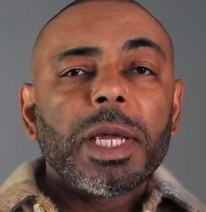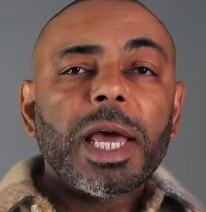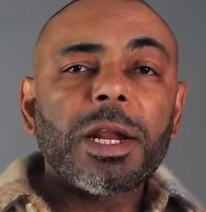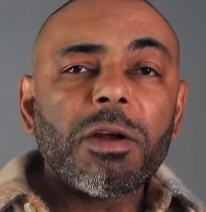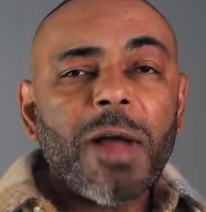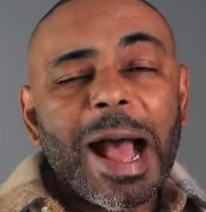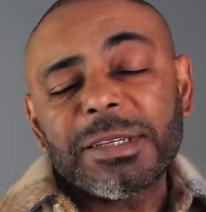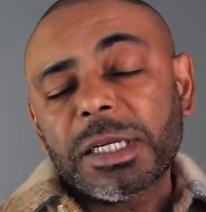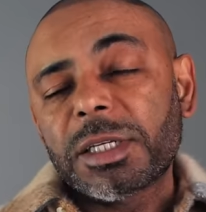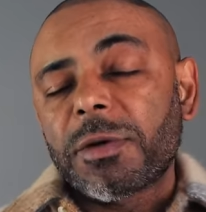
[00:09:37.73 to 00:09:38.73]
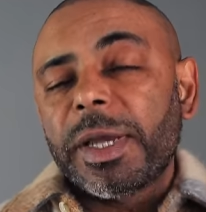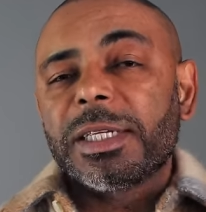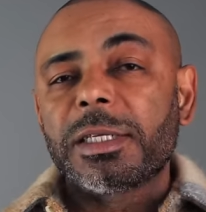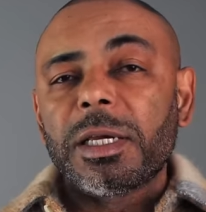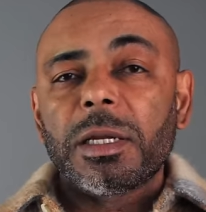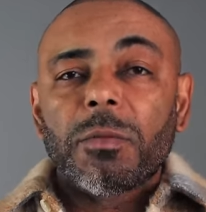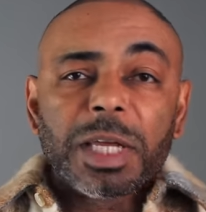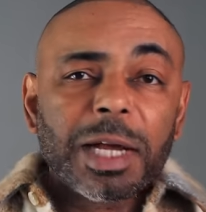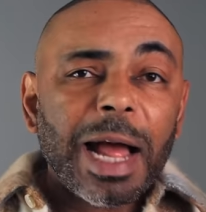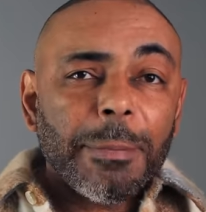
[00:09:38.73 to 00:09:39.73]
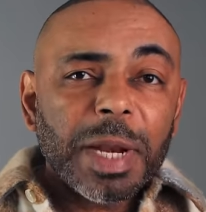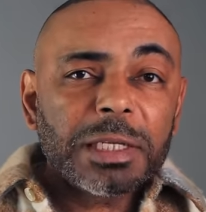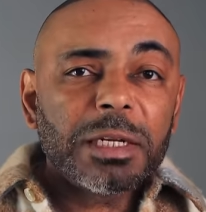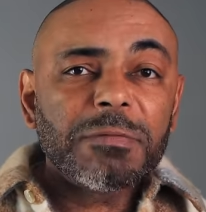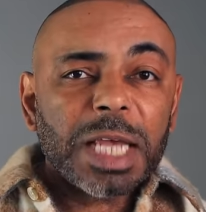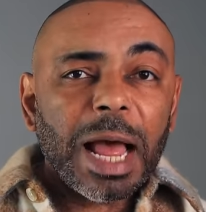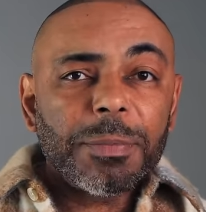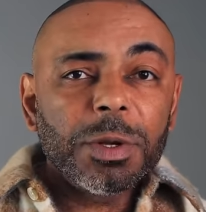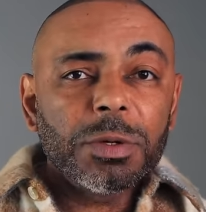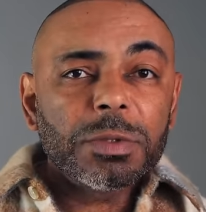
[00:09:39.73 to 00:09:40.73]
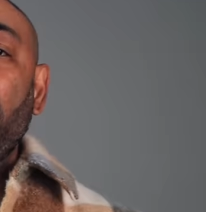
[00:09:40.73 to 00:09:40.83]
And it arrives at this great scent with a combination of top notes